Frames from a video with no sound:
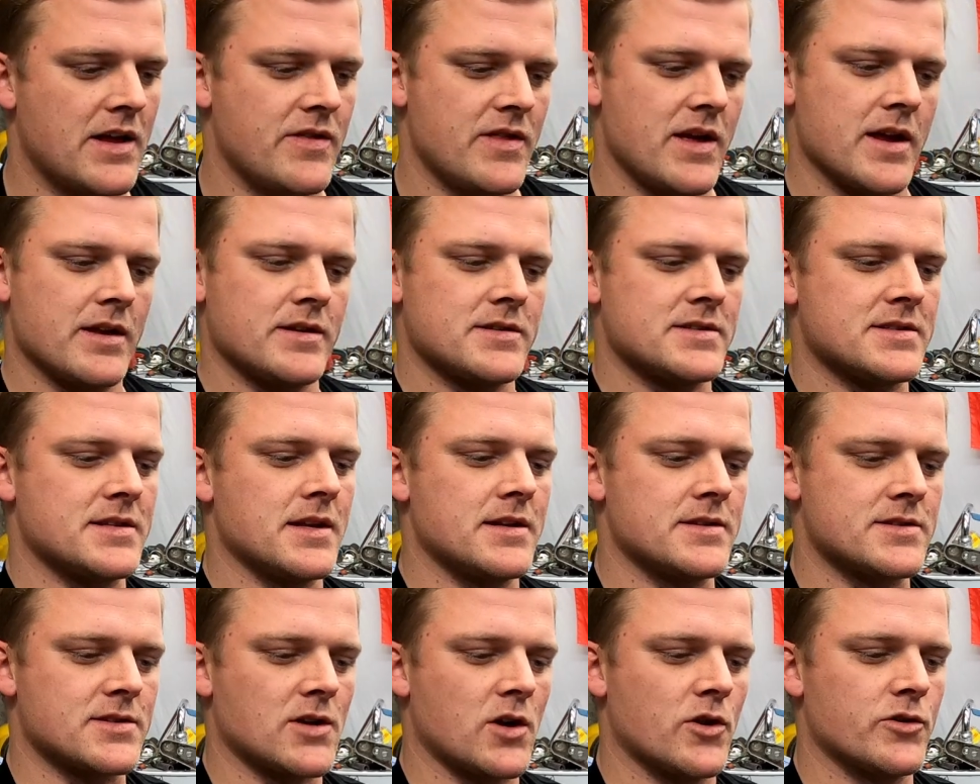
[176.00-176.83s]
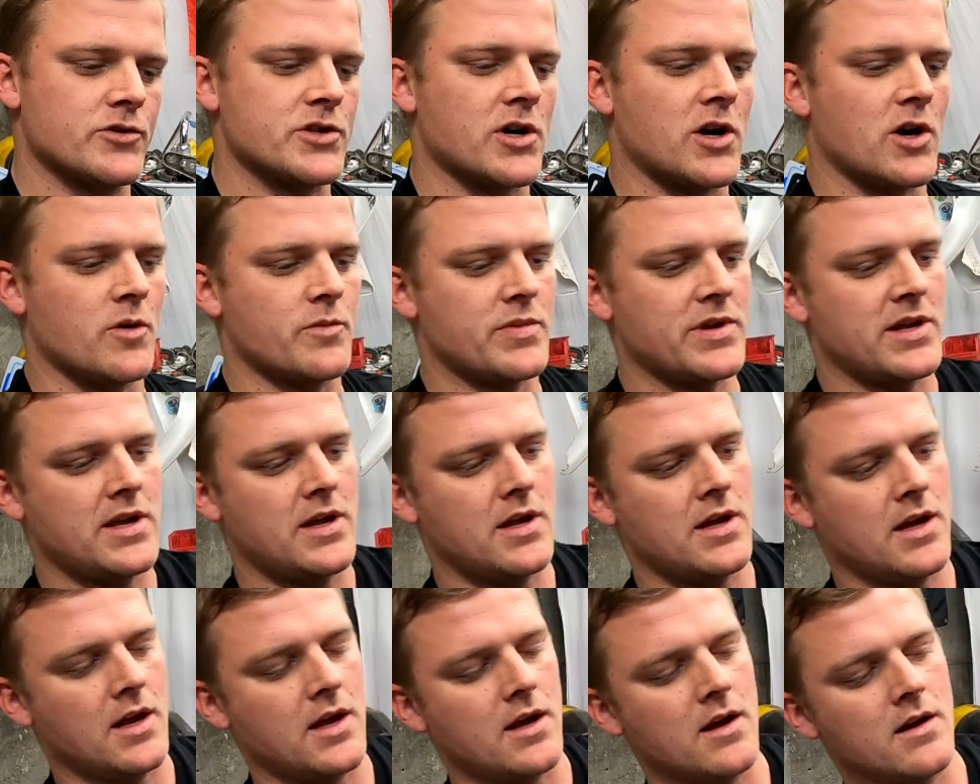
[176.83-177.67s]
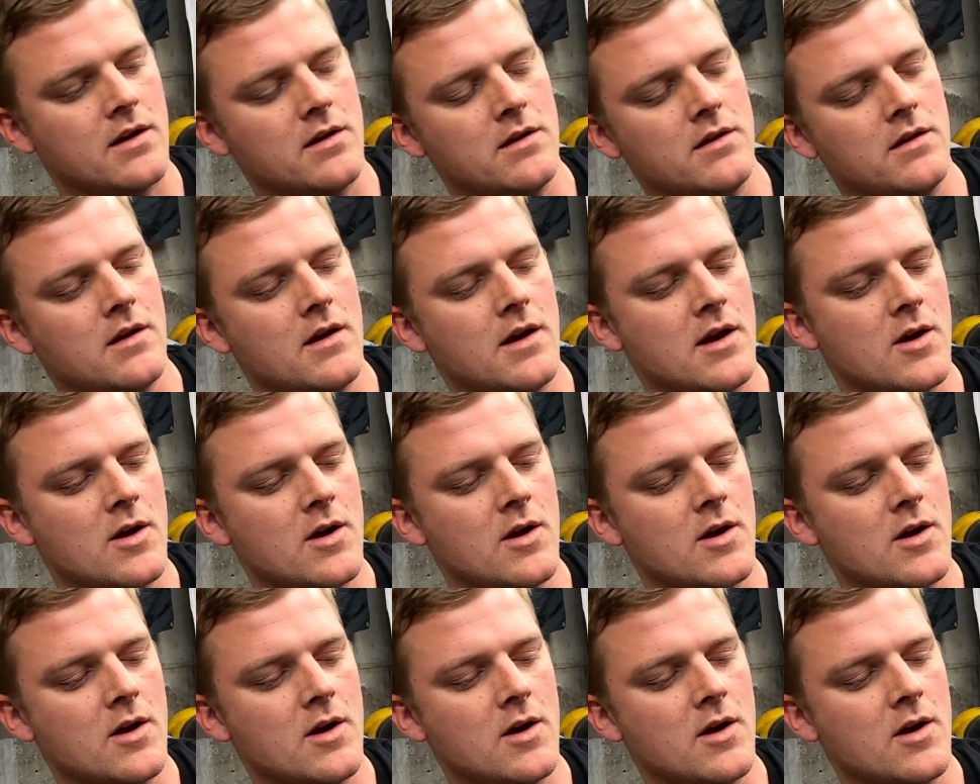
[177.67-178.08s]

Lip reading: and that sits on top here,